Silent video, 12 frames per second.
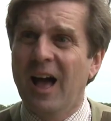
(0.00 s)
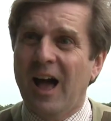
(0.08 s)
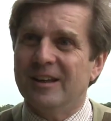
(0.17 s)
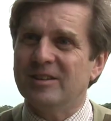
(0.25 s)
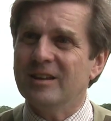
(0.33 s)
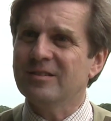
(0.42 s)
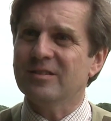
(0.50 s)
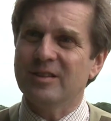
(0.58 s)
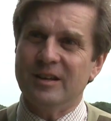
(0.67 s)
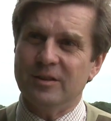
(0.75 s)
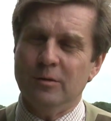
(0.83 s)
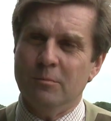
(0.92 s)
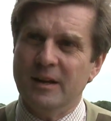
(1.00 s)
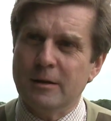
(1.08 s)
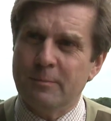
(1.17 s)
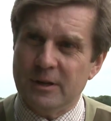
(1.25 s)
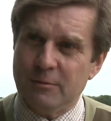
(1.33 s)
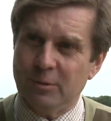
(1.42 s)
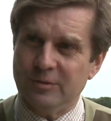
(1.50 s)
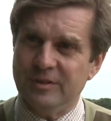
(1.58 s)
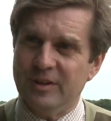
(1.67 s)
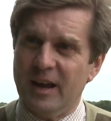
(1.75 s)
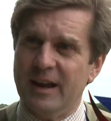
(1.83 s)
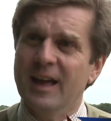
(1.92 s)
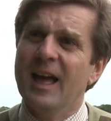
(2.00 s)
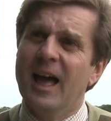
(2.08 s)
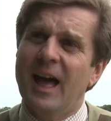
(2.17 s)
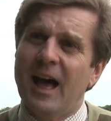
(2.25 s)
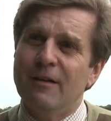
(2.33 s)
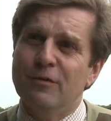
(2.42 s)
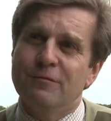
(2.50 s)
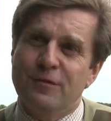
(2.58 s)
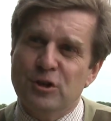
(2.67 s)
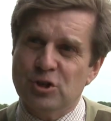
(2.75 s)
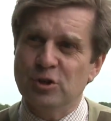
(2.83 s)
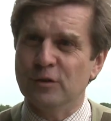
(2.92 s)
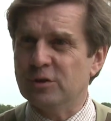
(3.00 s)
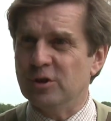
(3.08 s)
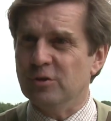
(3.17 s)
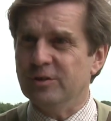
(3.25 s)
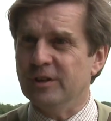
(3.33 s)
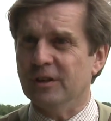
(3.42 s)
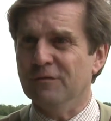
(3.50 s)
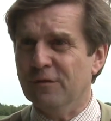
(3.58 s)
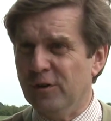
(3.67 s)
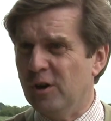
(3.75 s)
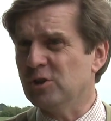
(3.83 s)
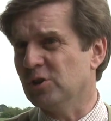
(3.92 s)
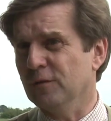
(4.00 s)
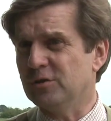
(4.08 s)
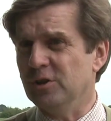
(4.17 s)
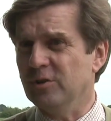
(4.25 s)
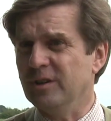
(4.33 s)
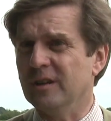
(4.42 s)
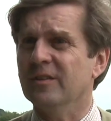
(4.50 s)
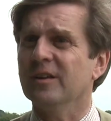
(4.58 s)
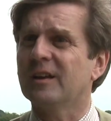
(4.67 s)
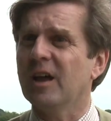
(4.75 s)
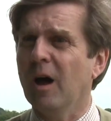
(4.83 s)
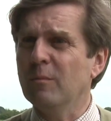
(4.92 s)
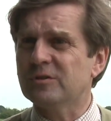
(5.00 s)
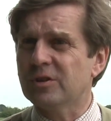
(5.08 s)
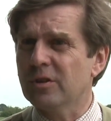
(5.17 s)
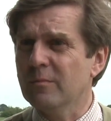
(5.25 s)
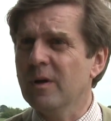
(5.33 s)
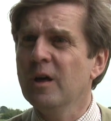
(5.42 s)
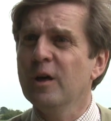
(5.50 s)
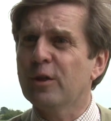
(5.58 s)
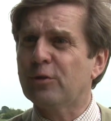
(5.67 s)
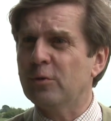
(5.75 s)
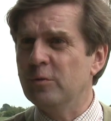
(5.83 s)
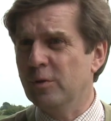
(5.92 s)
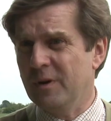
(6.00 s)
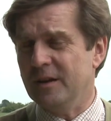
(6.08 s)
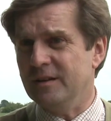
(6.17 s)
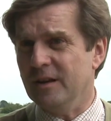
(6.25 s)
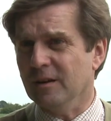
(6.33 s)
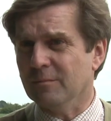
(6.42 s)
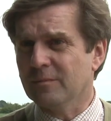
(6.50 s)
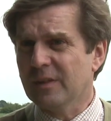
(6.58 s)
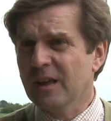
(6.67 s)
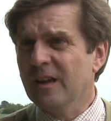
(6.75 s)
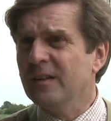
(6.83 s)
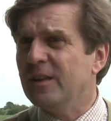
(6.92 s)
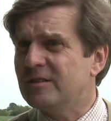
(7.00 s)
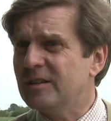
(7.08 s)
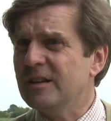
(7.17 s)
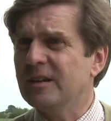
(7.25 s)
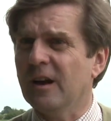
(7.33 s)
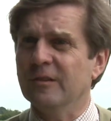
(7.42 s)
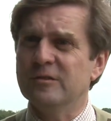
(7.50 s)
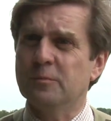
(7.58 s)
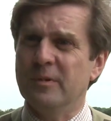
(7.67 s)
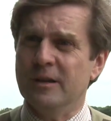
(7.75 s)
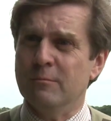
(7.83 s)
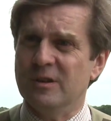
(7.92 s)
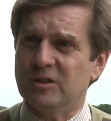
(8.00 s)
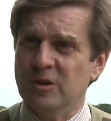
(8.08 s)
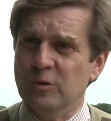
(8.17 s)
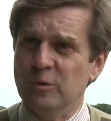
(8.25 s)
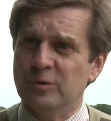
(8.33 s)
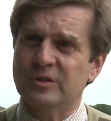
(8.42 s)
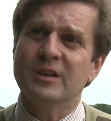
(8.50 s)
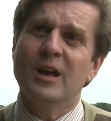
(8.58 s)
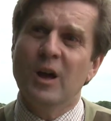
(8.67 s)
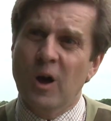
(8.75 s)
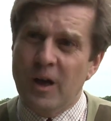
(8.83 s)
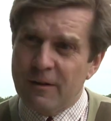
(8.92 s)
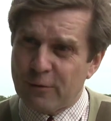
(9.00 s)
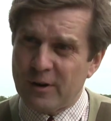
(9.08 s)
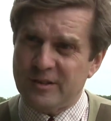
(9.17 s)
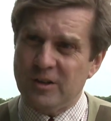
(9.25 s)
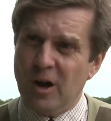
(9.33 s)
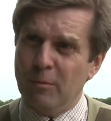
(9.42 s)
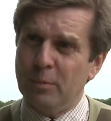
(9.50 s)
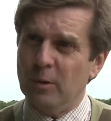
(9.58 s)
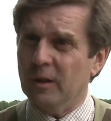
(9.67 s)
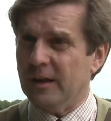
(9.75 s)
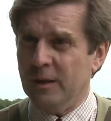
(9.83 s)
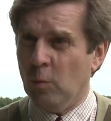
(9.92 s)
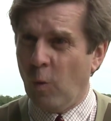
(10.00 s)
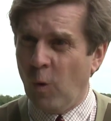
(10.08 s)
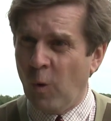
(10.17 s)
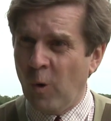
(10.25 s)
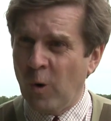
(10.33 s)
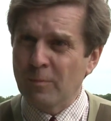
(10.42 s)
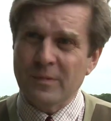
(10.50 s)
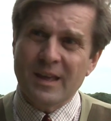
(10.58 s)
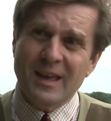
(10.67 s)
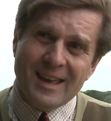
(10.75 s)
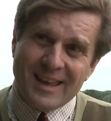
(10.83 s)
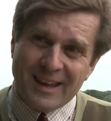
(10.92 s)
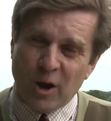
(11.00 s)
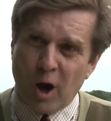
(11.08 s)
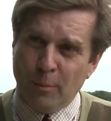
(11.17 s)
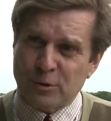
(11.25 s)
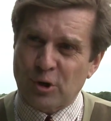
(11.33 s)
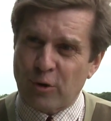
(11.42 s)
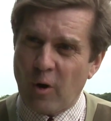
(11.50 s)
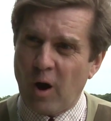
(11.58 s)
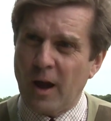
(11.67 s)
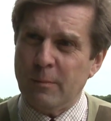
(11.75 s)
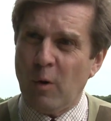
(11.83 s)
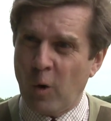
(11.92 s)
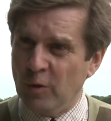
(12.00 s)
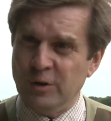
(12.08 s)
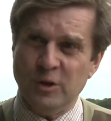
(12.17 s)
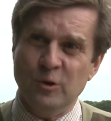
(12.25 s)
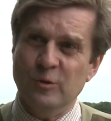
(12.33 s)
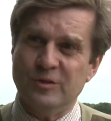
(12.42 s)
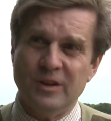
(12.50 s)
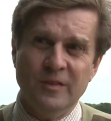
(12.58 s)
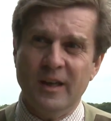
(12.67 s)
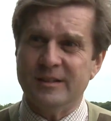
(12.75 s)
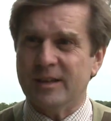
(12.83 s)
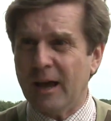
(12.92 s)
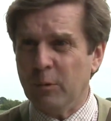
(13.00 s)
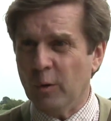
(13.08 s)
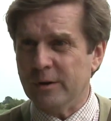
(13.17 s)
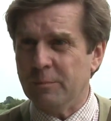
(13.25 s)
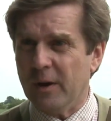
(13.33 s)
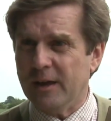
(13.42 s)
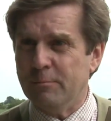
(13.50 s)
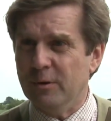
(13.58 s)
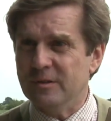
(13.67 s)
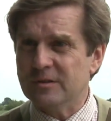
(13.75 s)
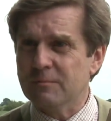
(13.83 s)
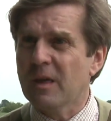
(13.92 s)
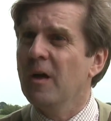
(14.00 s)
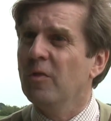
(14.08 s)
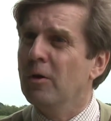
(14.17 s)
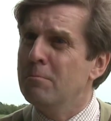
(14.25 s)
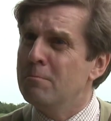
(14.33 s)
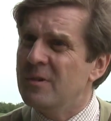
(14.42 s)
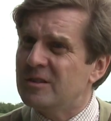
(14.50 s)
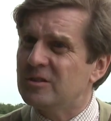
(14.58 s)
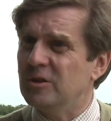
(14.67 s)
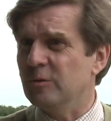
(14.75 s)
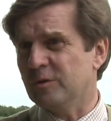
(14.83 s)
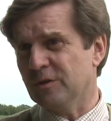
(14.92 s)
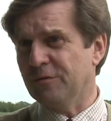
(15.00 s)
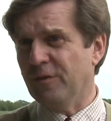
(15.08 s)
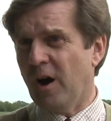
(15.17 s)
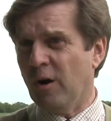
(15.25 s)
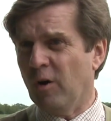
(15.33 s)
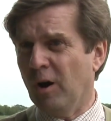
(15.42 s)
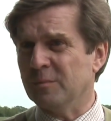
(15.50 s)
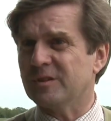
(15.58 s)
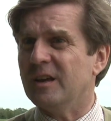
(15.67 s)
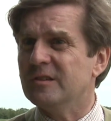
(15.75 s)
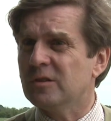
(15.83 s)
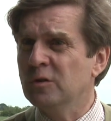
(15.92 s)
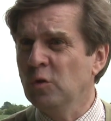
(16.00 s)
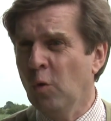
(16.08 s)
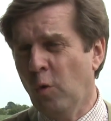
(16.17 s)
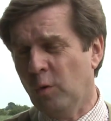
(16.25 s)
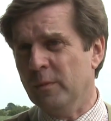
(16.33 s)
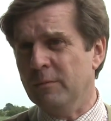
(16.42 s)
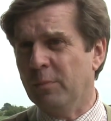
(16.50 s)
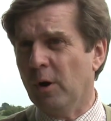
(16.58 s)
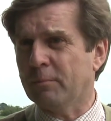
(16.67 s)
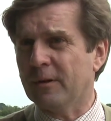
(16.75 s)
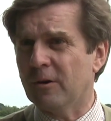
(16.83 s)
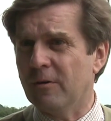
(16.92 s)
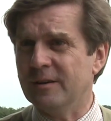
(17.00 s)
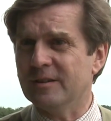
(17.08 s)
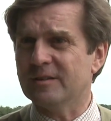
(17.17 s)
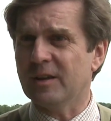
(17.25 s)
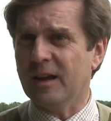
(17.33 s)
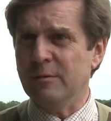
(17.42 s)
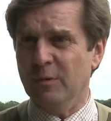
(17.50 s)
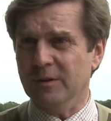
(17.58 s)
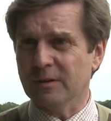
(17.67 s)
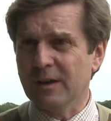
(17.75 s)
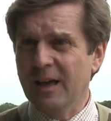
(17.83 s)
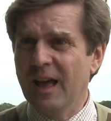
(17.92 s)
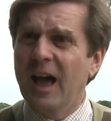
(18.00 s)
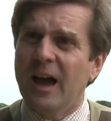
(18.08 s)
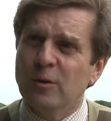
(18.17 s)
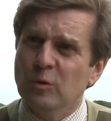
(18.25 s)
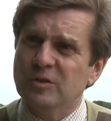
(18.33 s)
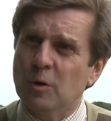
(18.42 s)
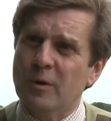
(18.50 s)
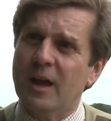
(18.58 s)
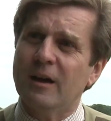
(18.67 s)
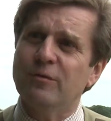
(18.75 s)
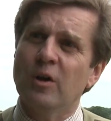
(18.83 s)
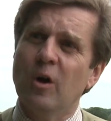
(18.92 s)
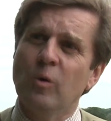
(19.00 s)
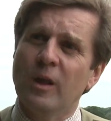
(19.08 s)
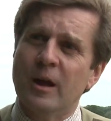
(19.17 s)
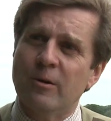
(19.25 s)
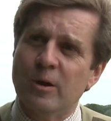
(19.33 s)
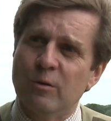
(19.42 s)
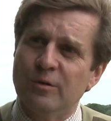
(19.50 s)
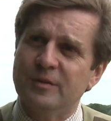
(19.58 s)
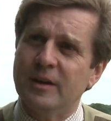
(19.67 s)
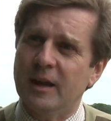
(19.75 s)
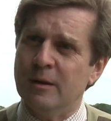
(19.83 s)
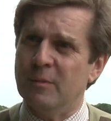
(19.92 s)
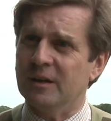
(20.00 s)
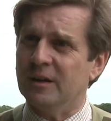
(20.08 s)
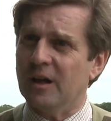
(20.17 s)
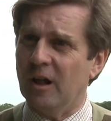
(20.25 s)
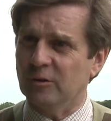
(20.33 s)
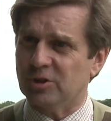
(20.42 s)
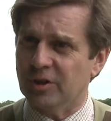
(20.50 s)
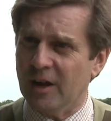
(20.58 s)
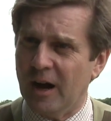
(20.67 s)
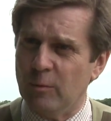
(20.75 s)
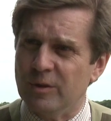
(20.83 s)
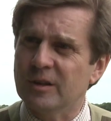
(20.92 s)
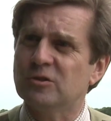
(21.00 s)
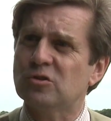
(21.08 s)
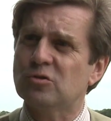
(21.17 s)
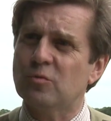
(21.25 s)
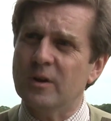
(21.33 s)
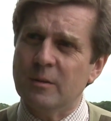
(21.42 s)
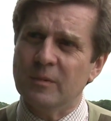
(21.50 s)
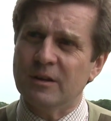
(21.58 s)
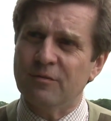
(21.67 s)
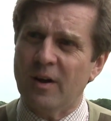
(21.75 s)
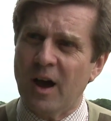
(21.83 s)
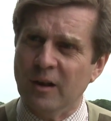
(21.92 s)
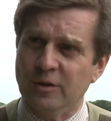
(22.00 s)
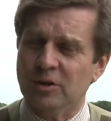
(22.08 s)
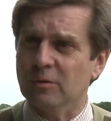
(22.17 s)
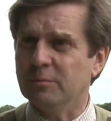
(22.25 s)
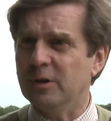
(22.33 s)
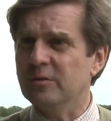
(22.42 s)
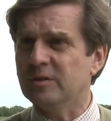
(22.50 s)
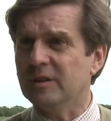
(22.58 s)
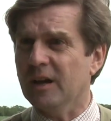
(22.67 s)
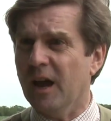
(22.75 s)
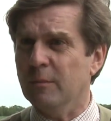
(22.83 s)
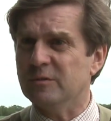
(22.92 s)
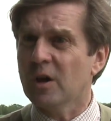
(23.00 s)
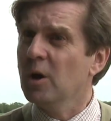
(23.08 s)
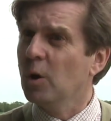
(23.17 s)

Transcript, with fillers: I tend to think that many people today have a vision of shooting, a version of shooting that comes to them through the media. They see guns being misused, for example, in war, in armed crime, on the news, and in their tabloid papers the misuse of firearms is the norm in popular entertainment. And also, we have the whole area of gaming culture now, with extremely violent computer games,